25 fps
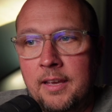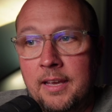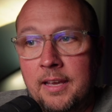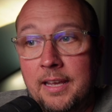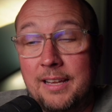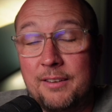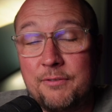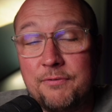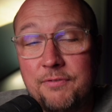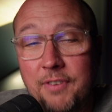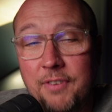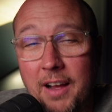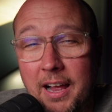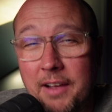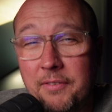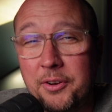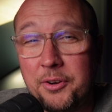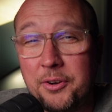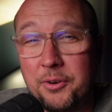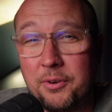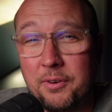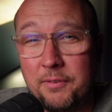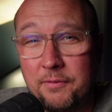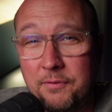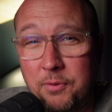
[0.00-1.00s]
is
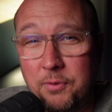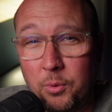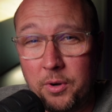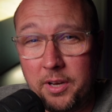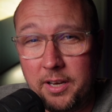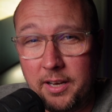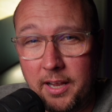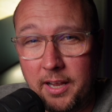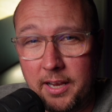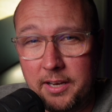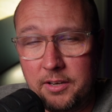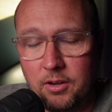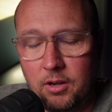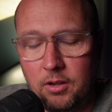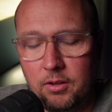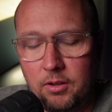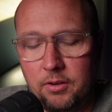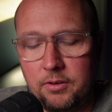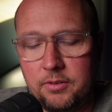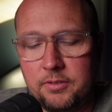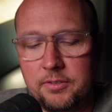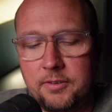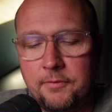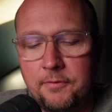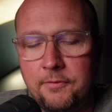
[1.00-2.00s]

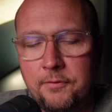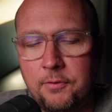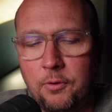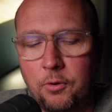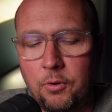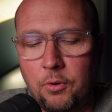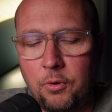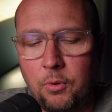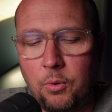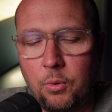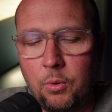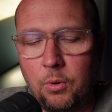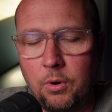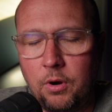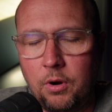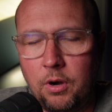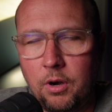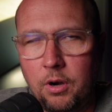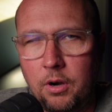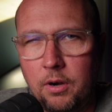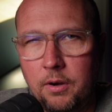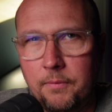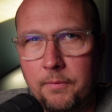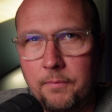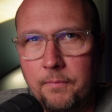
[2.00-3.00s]
$549. And
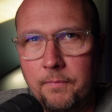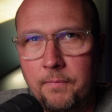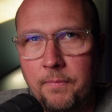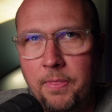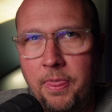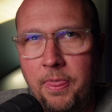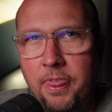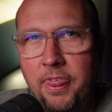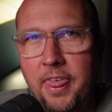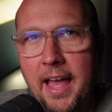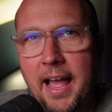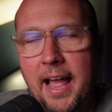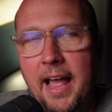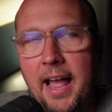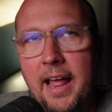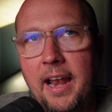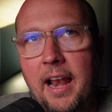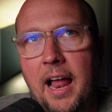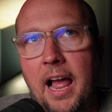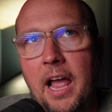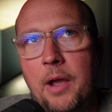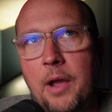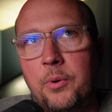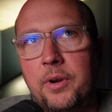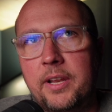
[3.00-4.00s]
for that,
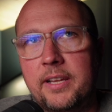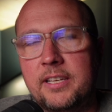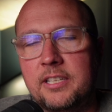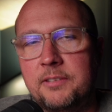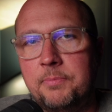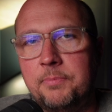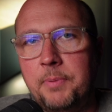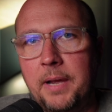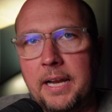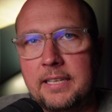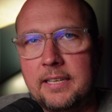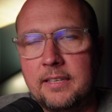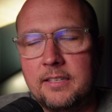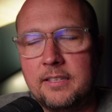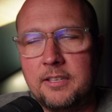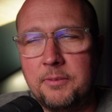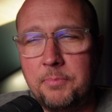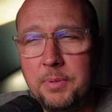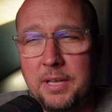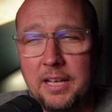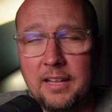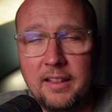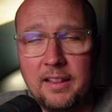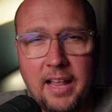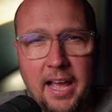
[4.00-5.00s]
I would expect it to
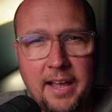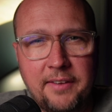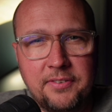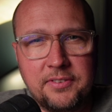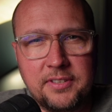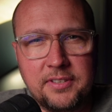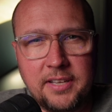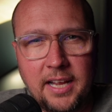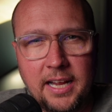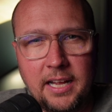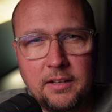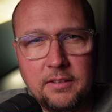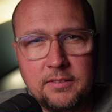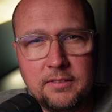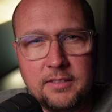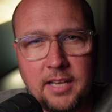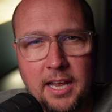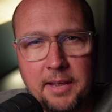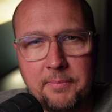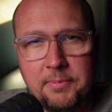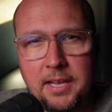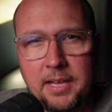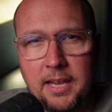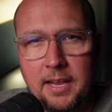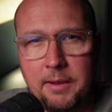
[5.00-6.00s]
be a lifestyle
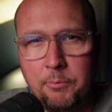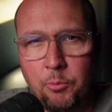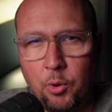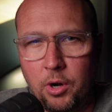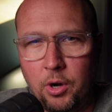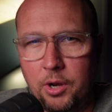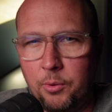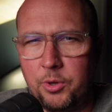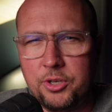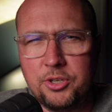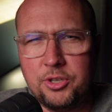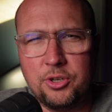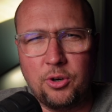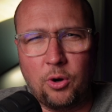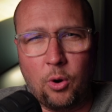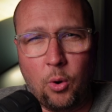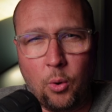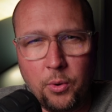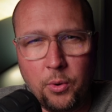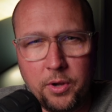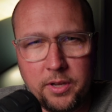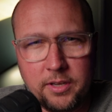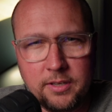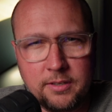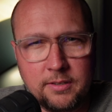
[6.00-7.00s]
type game, one in which you're
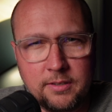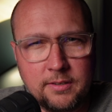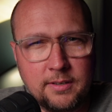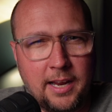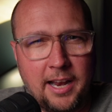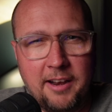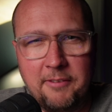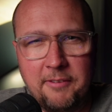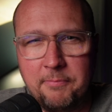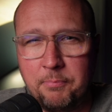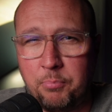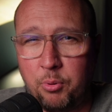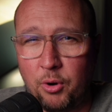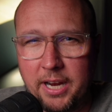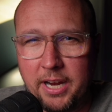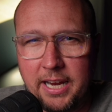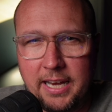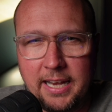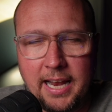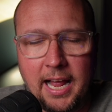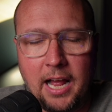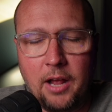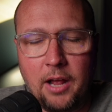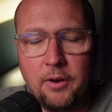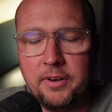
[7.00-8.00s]
always kind of
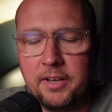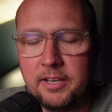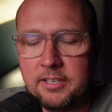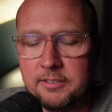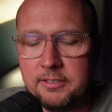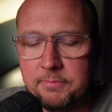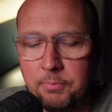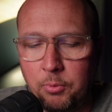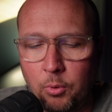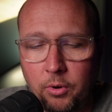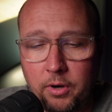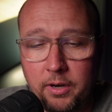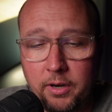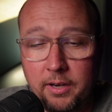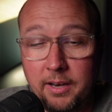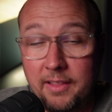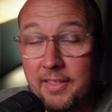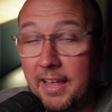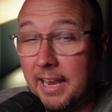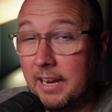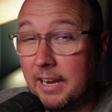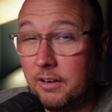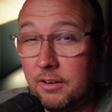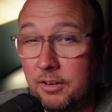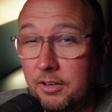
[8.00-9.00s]
bringing out and exploring, and
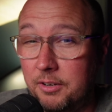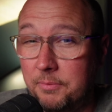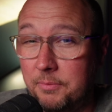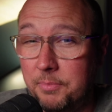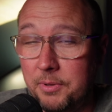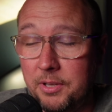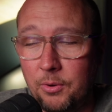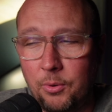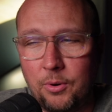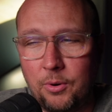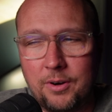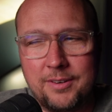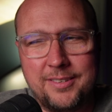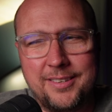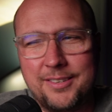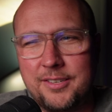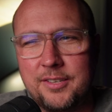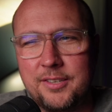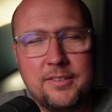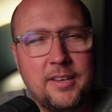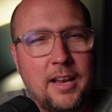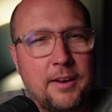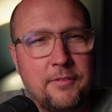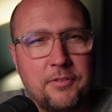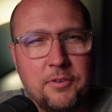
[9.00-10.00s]
that could be yours. It's
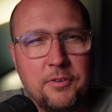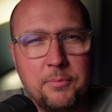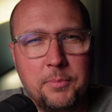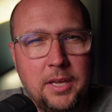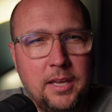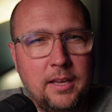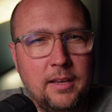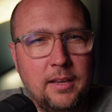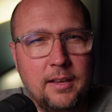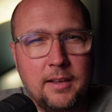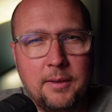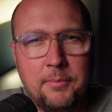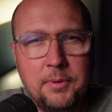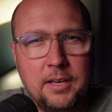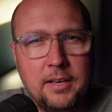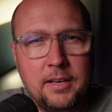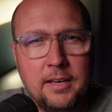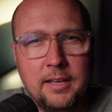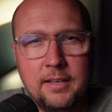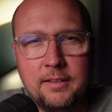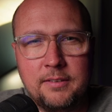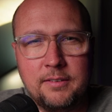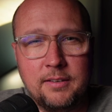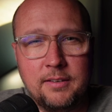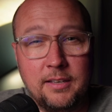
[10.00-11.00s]
just not for me. I mean,
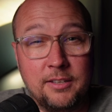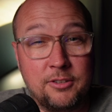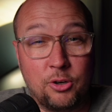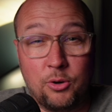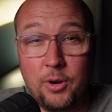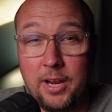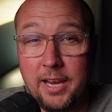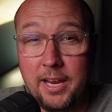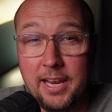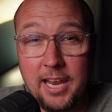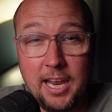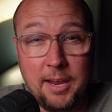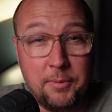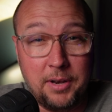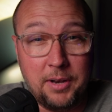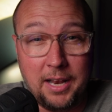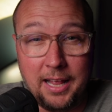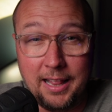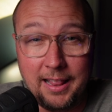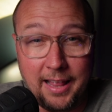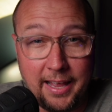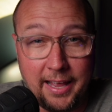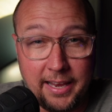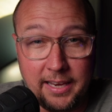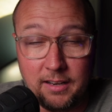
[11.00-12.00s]
it's a great game and I
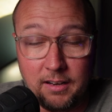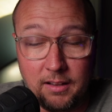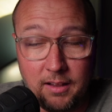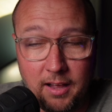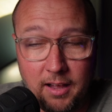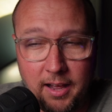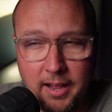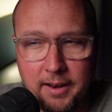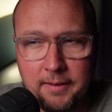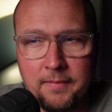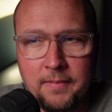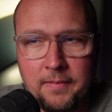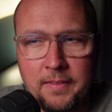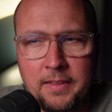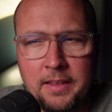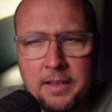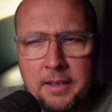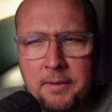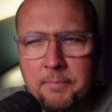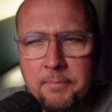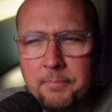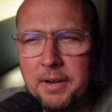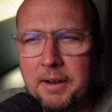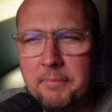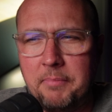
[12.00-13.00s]
like it a lot,
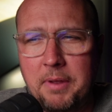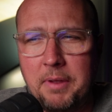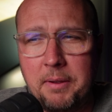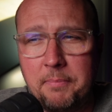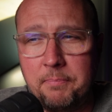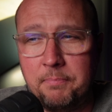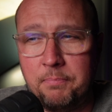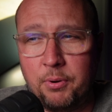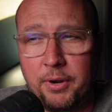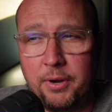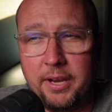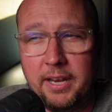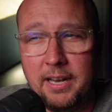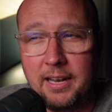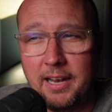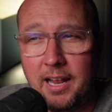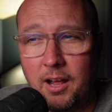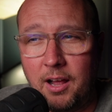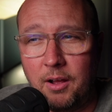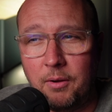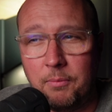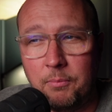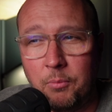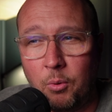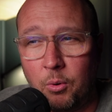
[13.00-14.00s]
but I'm not bringing it
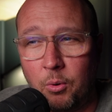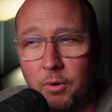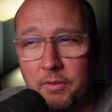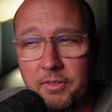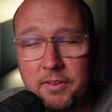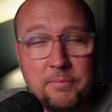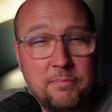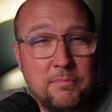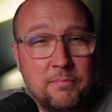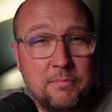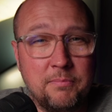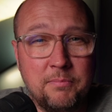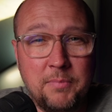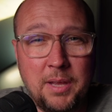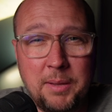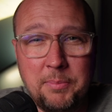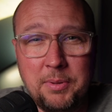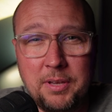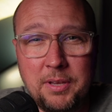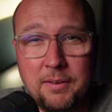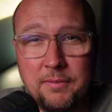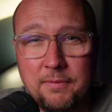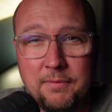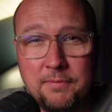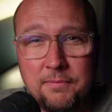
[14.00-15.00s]
out more than
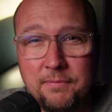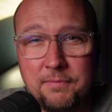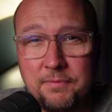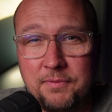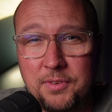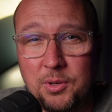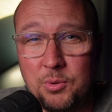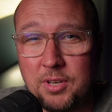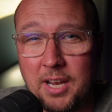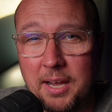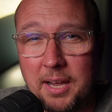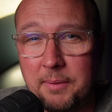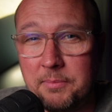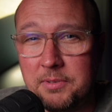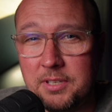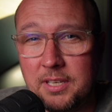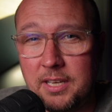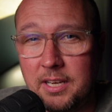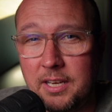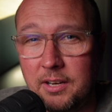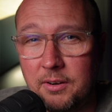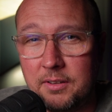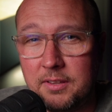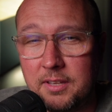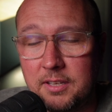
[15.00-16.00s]
maybe a few times a
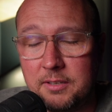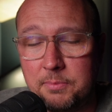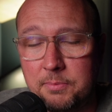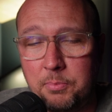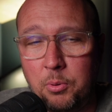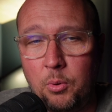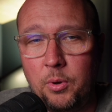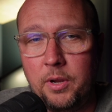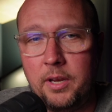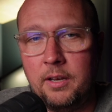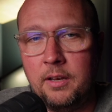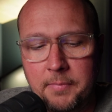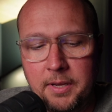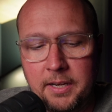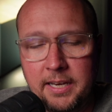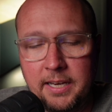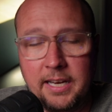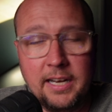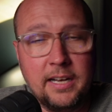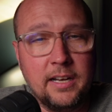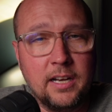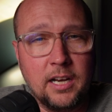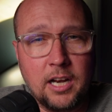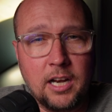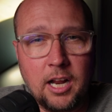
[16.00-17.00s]
year at this point and
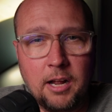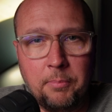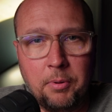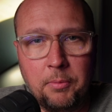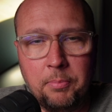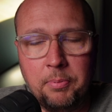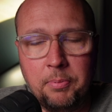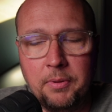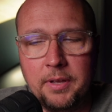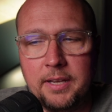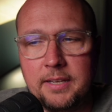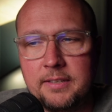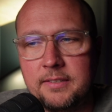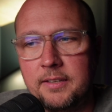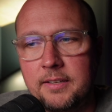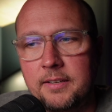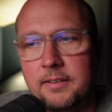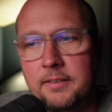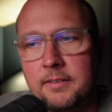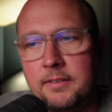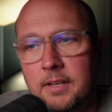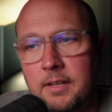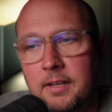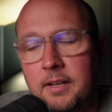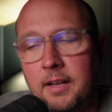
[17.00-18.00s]
getting a couple plays
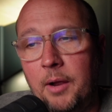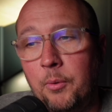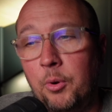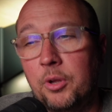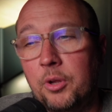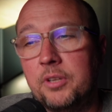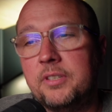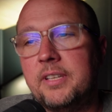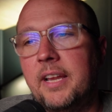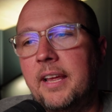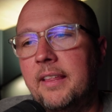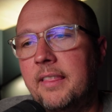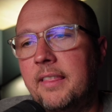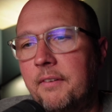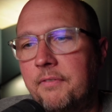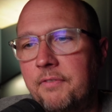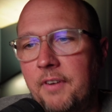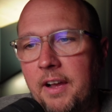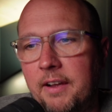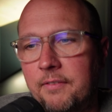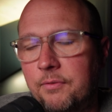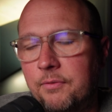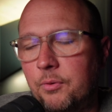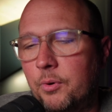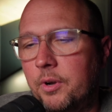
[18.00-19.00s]
in. I will say that
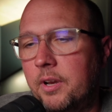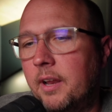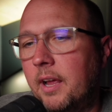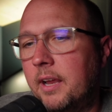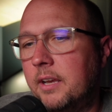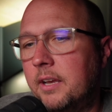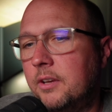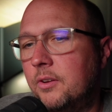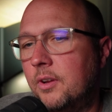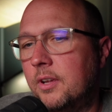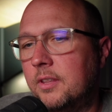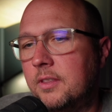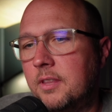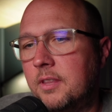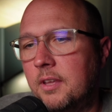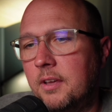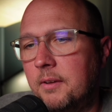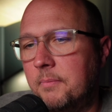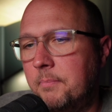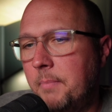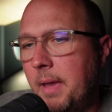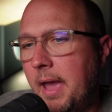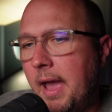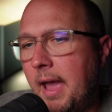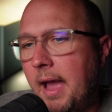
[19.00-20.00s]
$549, you get
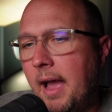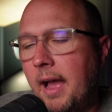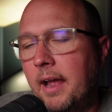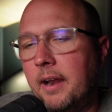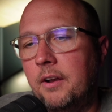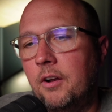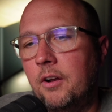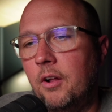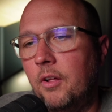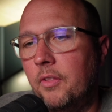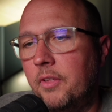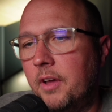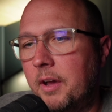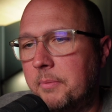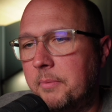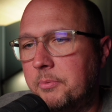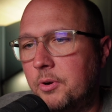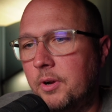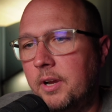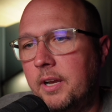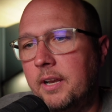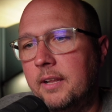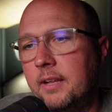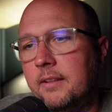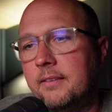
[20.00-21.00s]
the mat and all the
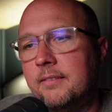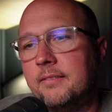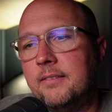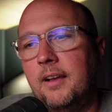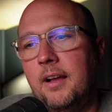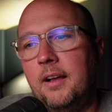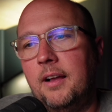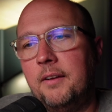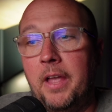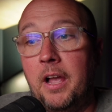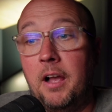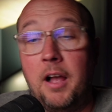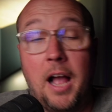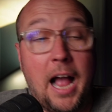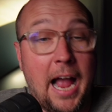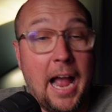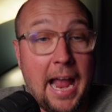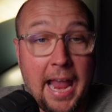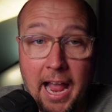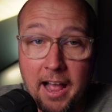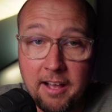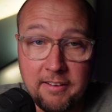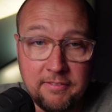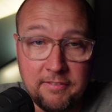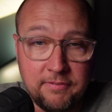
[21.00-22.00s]
upgraded stuff. I
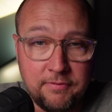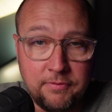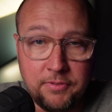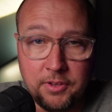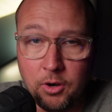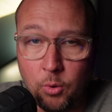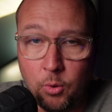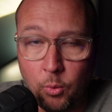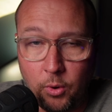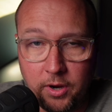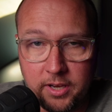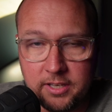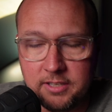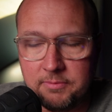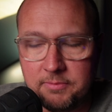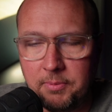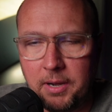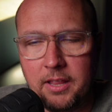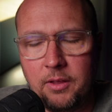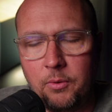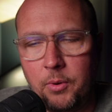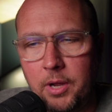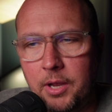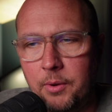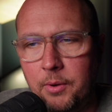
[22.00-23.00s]
have the coins,
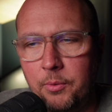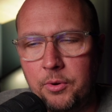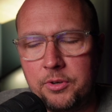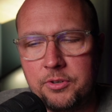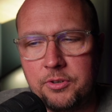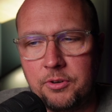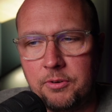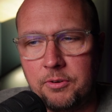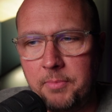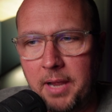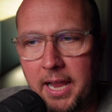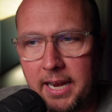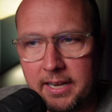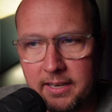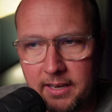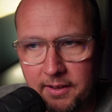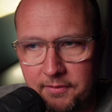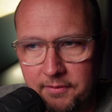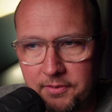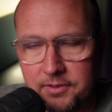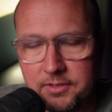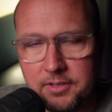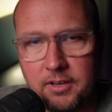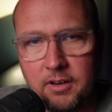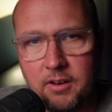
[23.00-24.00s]
by the way, which are
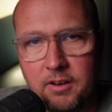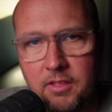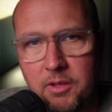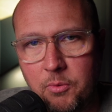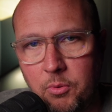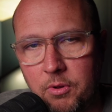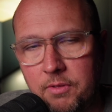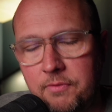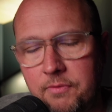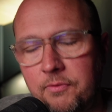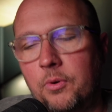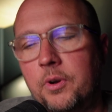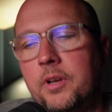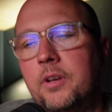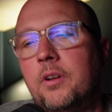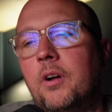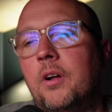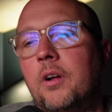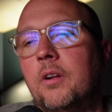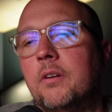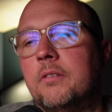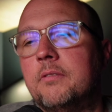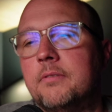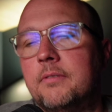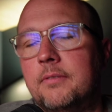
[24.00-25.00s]
magnificent. Are they worth
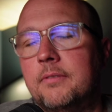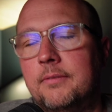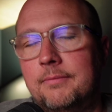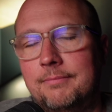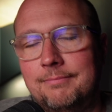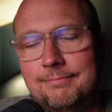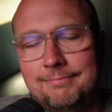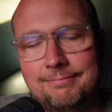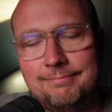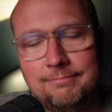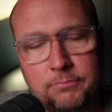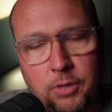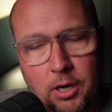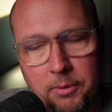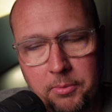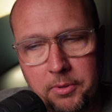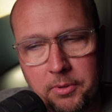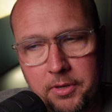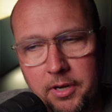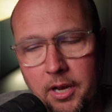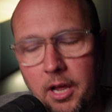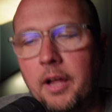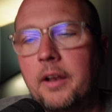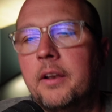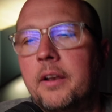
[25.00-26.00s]
$40?
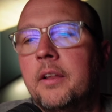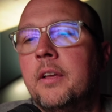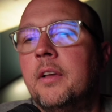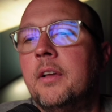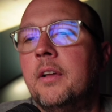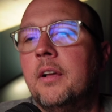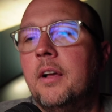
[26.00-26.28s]
Probably not.